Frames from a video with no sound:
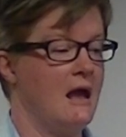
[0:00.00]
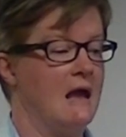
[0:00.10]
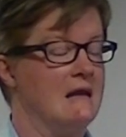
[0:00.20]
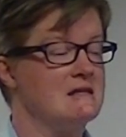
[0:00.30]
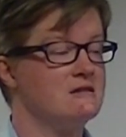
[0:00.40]

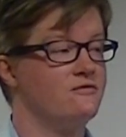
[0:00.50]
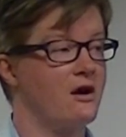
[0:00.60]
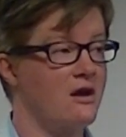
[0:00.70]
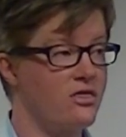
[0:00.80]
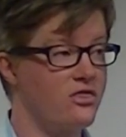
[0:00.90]
And his
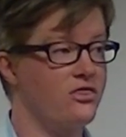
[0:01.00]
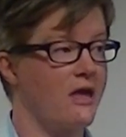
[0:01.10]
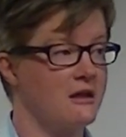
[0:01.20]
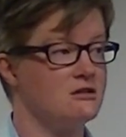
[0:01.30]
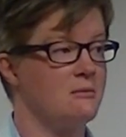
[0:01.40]
very
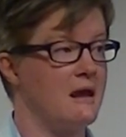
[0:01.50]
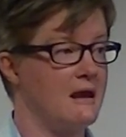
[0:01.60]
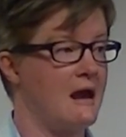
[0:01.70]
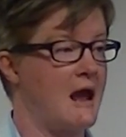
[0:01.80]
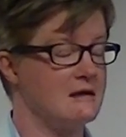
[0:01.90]
thick
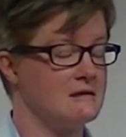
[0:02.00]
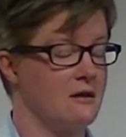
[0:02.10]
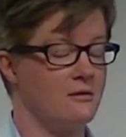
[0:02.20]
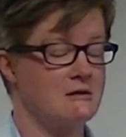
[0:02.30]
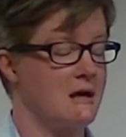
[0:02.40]
Jamaican
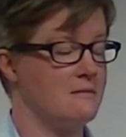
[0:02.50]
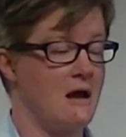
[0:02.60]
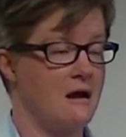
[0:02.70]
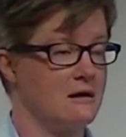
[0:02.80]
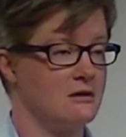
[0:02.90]
accent, which I am
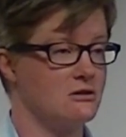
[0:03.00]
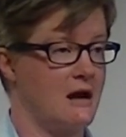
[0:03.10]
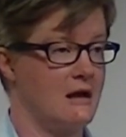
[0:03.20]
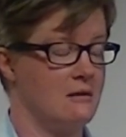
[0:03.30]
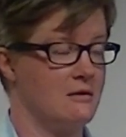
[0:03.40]
not going to try
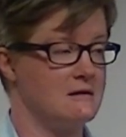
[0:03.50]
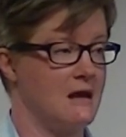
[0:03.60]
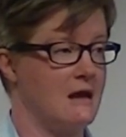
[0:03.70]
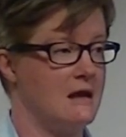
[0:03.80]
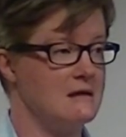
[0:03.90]
to
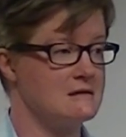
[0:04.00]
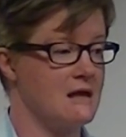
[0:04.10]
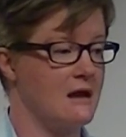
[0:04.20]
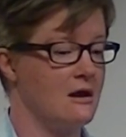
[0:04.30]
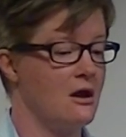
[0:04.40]
imitate, he
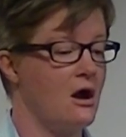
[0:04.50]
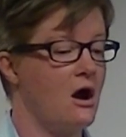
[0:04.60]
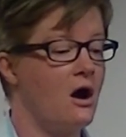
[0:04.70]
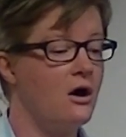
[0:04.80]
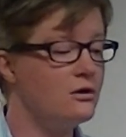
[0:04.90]

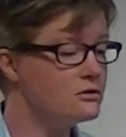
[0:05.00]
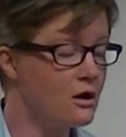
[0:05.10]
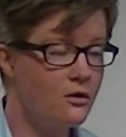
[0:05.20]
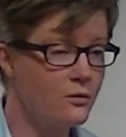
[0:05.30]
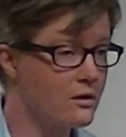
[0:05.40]
said, Oh,
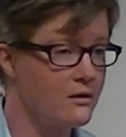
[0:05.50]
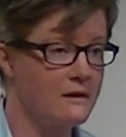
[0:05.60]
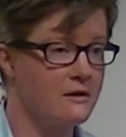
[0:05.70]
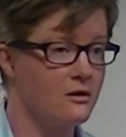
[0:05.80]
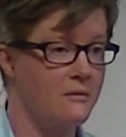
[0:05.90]
don't worry,
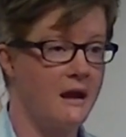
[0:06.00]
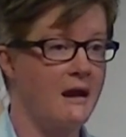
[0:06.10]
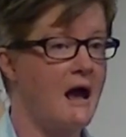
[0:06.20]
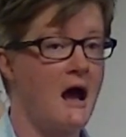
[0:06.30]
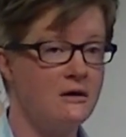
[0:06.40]
little
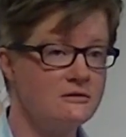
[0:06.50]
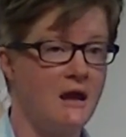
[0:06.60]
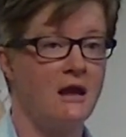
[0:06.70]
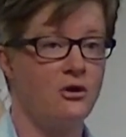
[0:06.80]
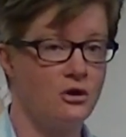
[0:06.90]
man. I'll
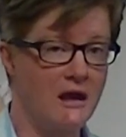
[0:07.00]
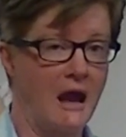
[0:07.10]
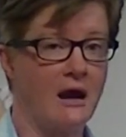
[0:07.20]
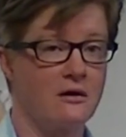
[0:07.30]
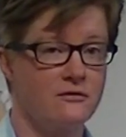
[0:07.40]
take good
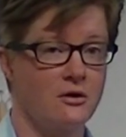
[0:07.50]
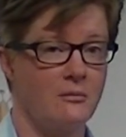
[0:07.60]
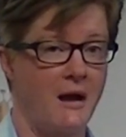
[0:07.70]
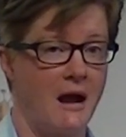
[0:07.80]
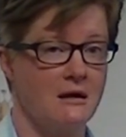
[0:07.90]
care of your
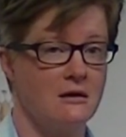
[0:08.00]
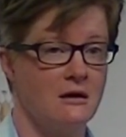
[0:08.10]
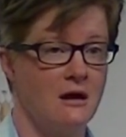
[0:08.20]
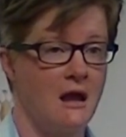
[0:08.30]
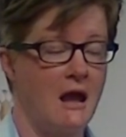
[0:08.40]
back.
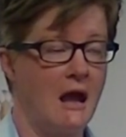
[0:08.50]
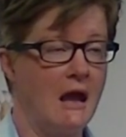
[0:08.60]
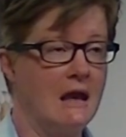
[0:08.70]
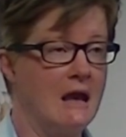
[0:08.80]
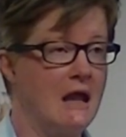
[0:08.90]

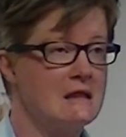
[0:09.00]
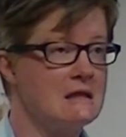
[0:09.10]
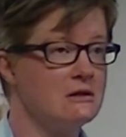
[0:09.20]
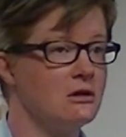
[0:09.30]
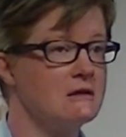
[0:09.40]
And
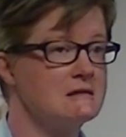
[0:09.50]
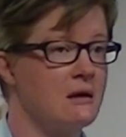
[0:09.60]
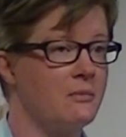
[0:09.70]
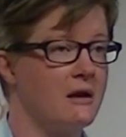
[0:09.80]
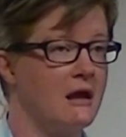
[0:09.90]
Nathan looks
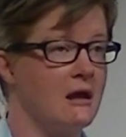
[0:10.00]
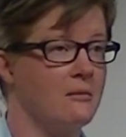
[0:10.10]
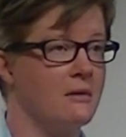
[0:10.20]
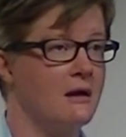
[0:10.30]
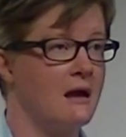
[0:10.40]
up at
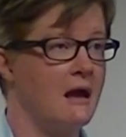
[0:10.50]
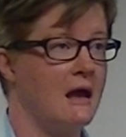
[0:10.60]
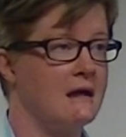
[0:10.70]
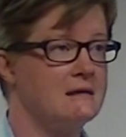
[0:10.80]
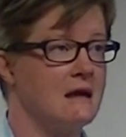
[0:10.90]
him
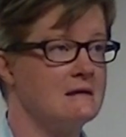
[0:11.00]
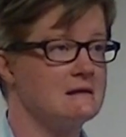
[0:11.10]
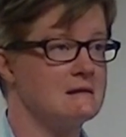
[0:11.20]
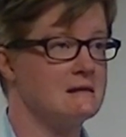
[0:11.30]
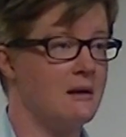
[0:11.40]
and takes
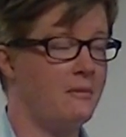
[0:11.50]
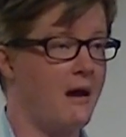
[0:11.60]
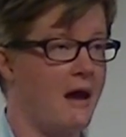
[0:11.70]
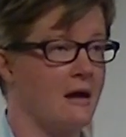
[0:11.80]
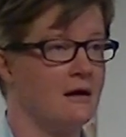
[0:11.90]
a step
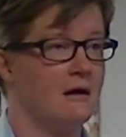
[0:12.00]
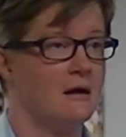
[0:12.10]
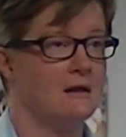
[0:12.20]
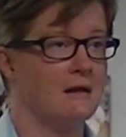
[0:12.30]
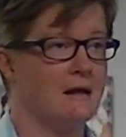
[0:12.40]
back
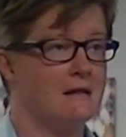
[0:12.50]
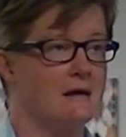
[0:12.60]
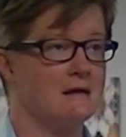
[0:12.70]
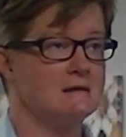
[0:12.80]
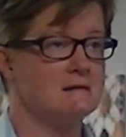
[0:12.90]
like
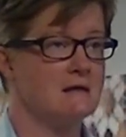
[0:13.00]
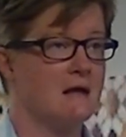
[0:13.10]
this